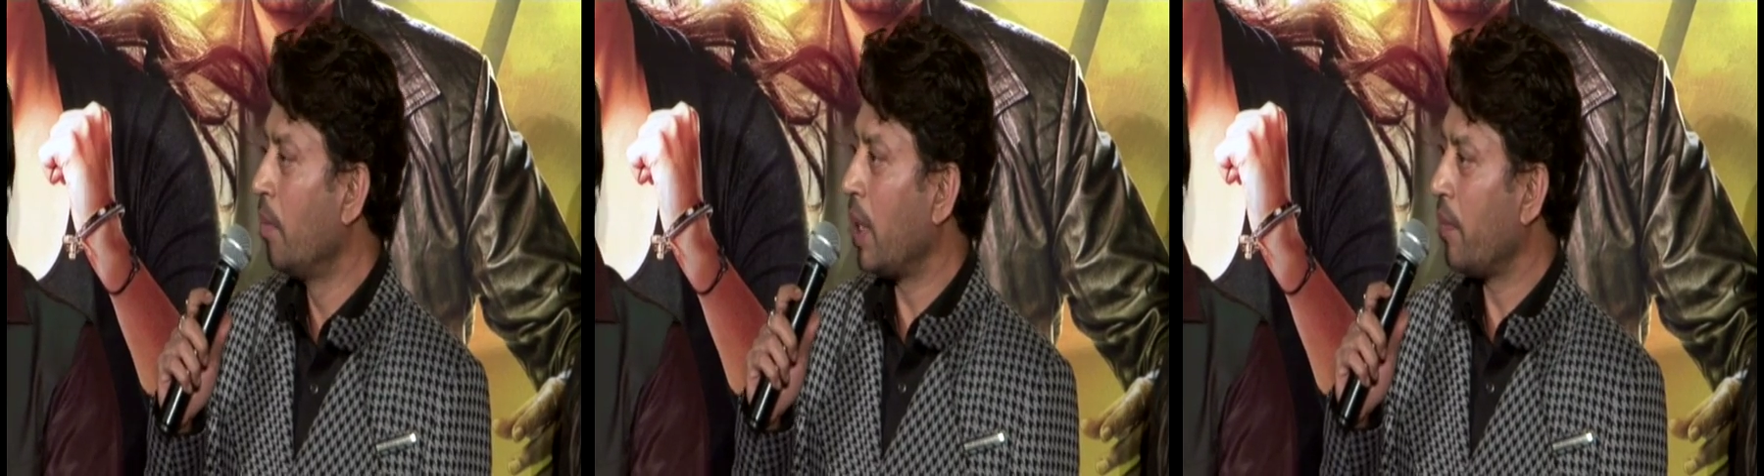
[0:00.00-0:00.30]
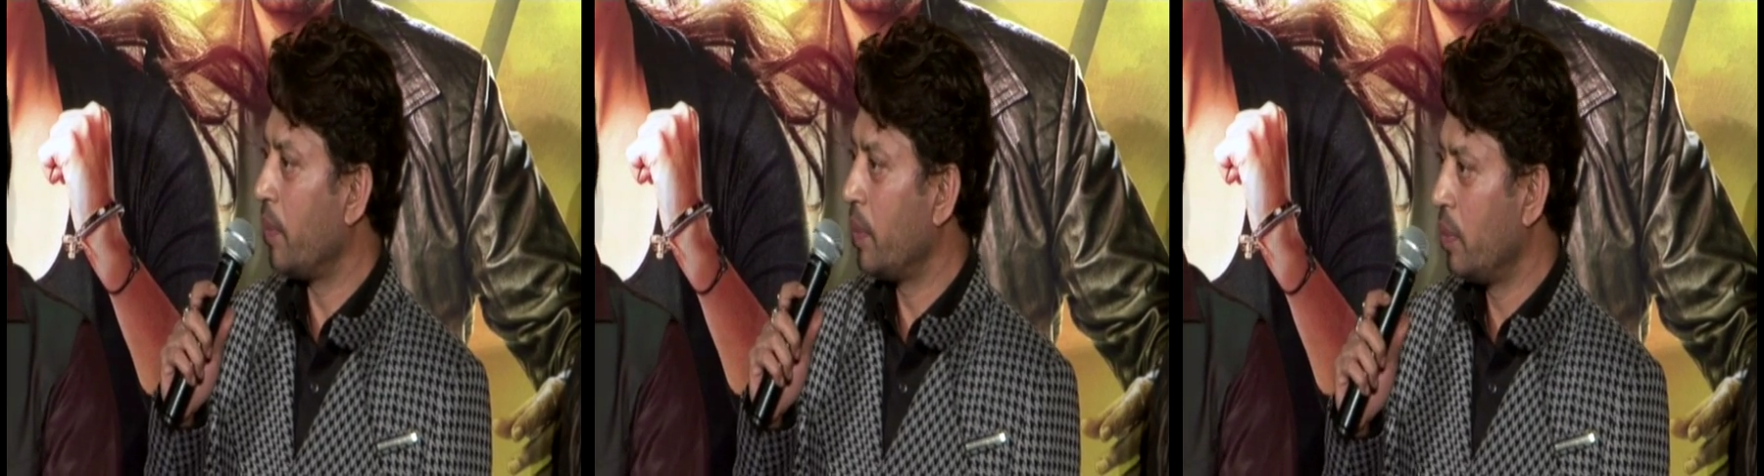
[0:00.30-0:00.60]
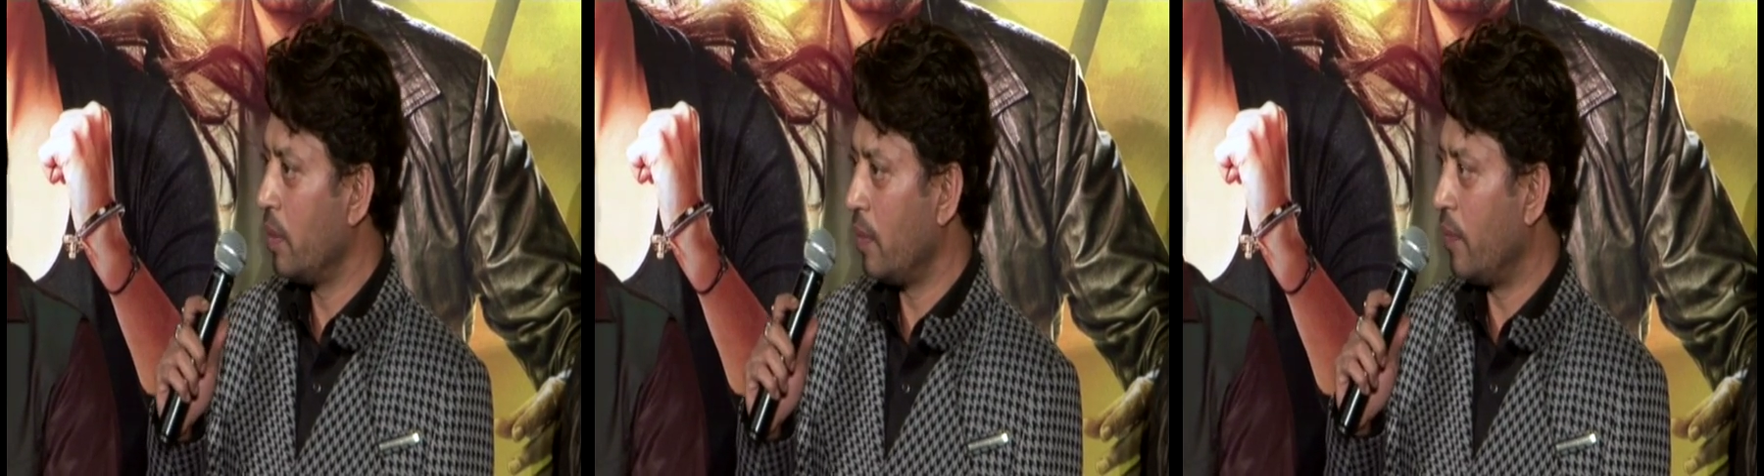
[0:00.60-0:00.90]
But
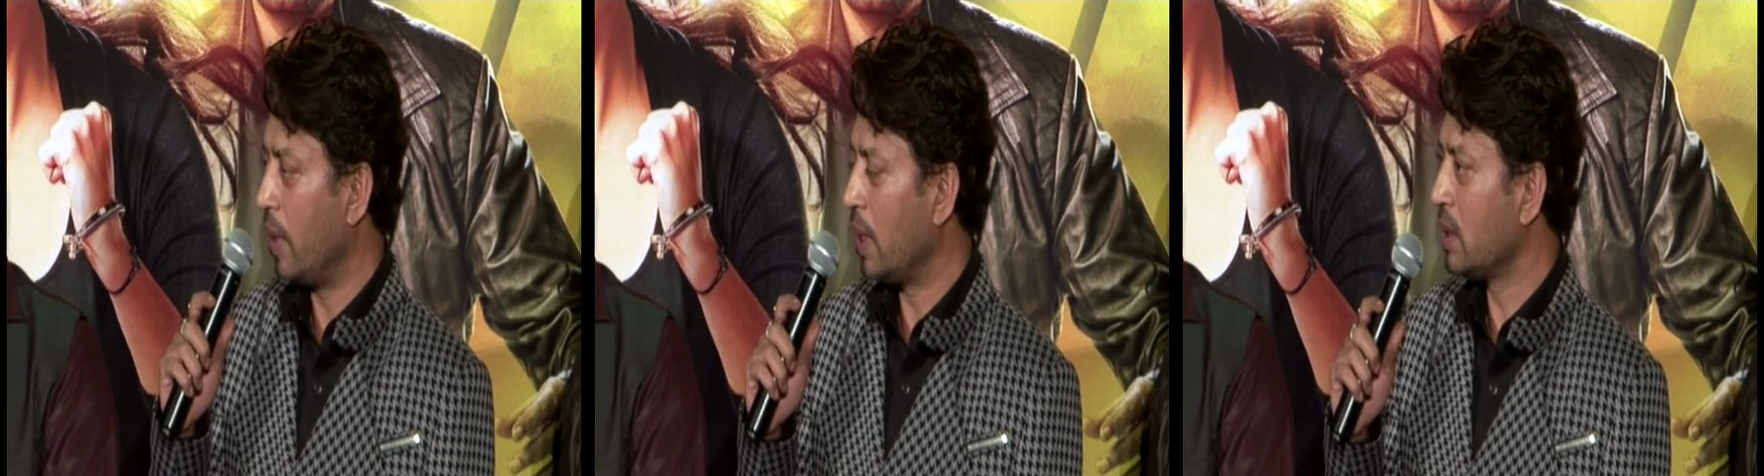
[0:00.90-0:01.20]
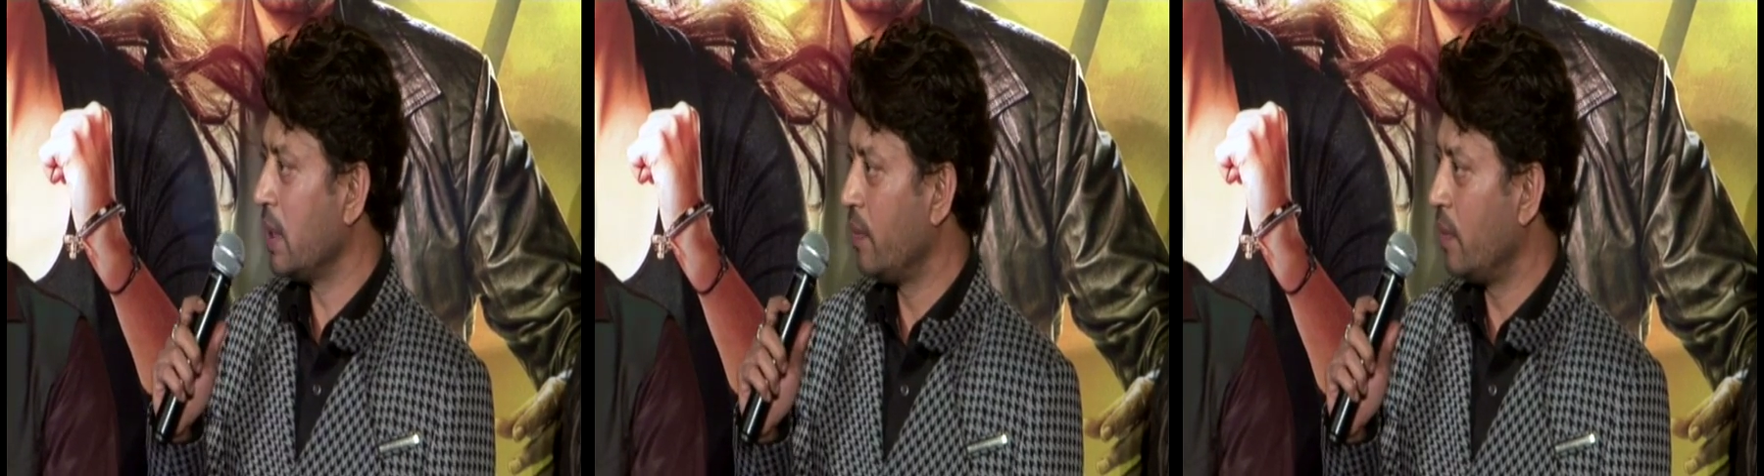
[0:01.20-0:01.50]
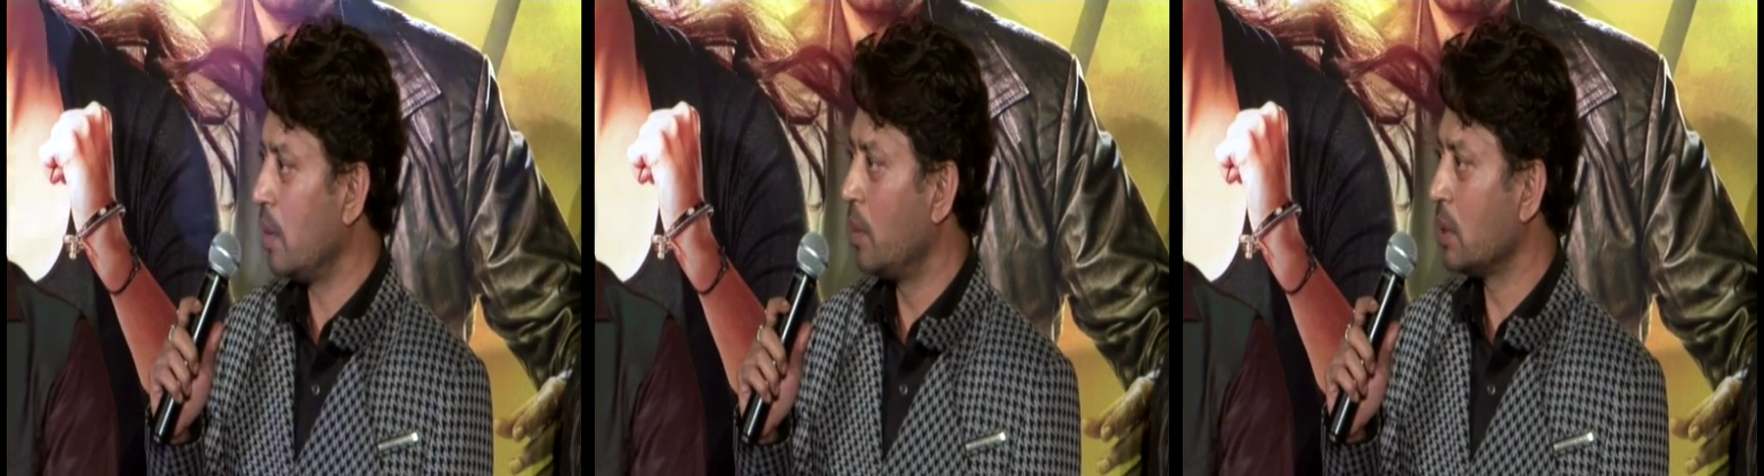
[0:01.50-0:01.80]
first and
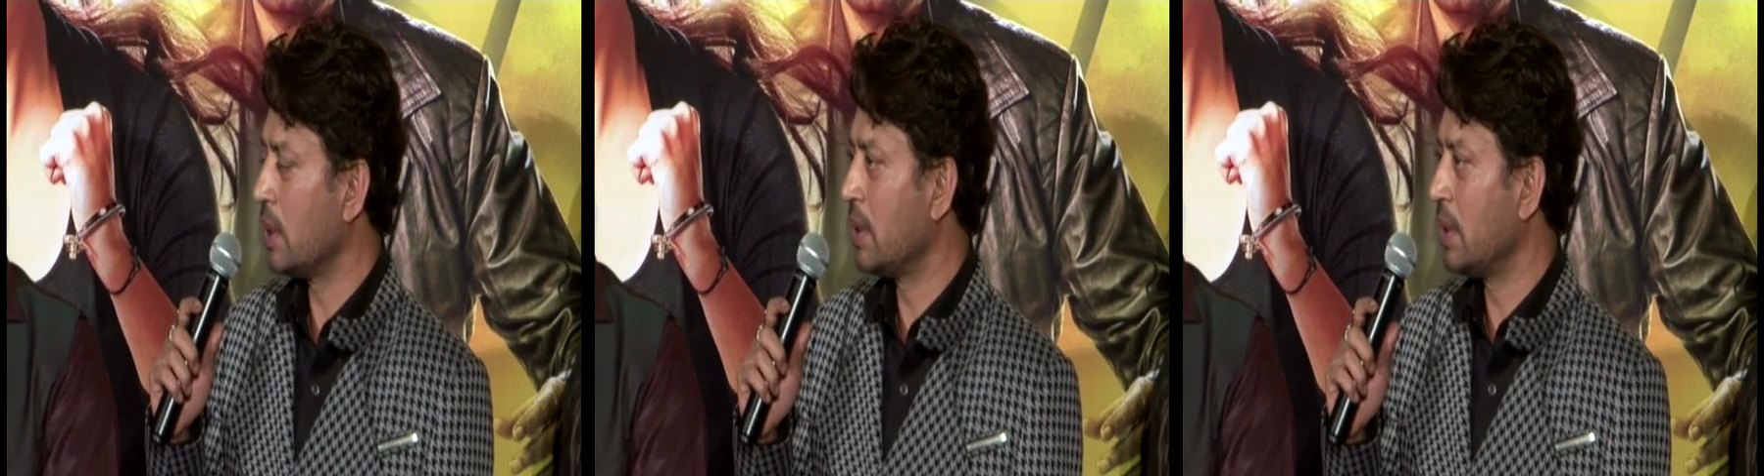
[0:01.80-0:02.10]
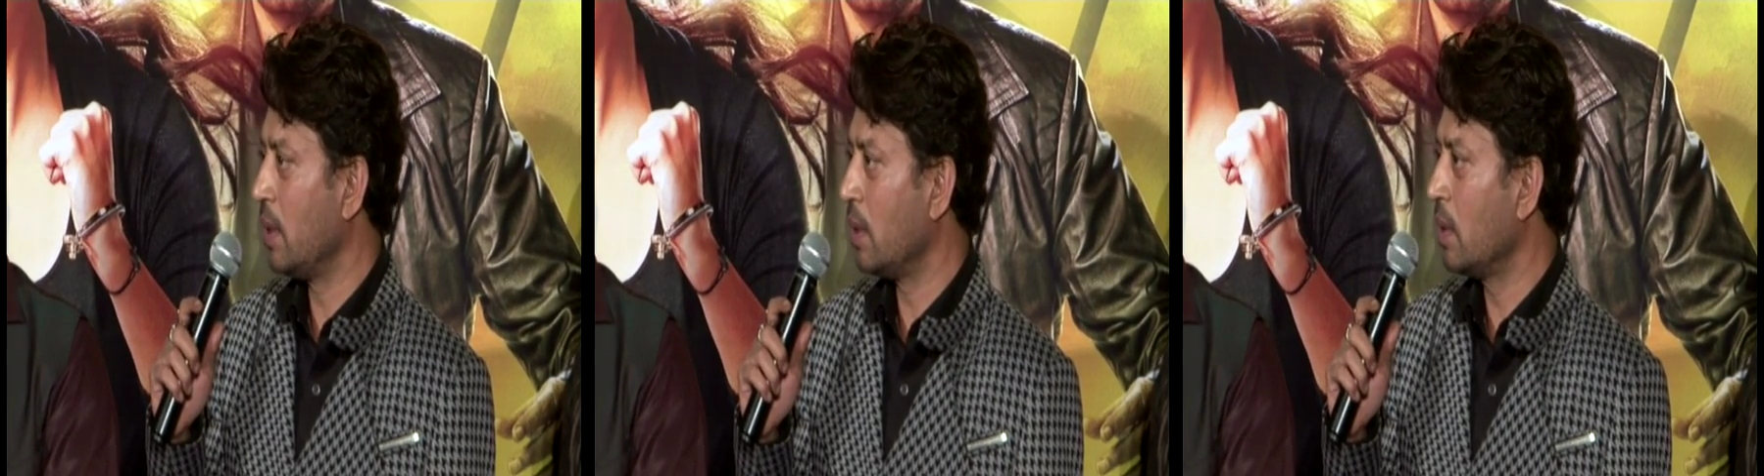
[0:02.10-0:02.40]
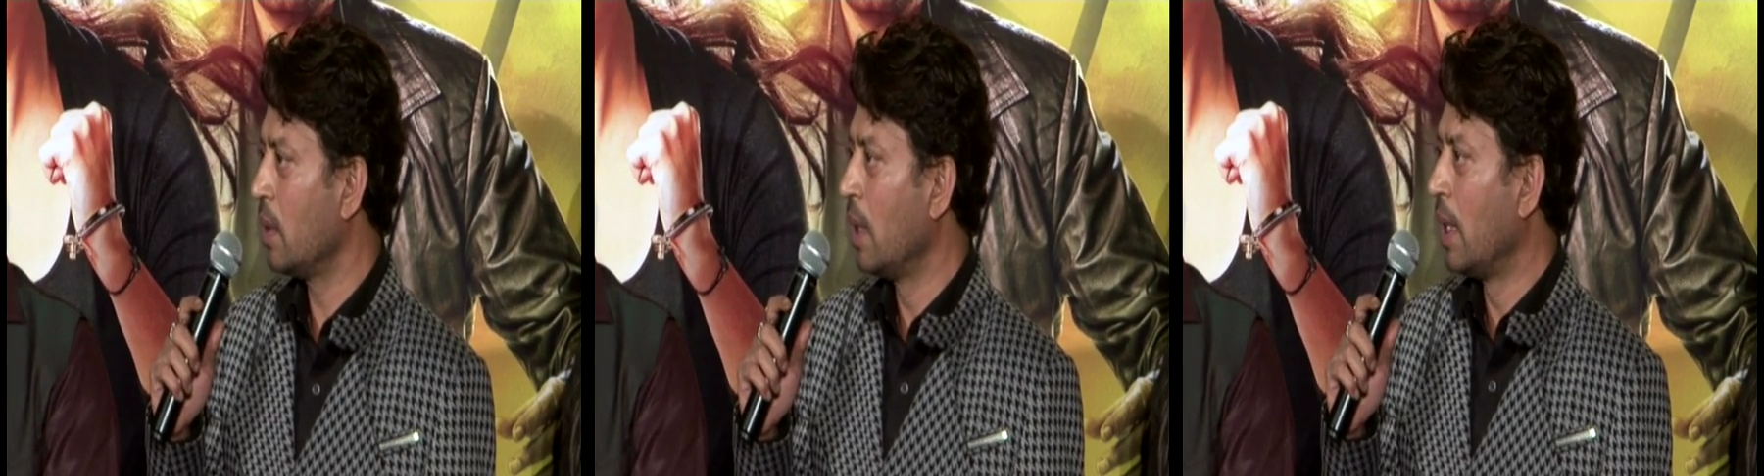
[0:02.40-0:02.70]
foremost is, you know,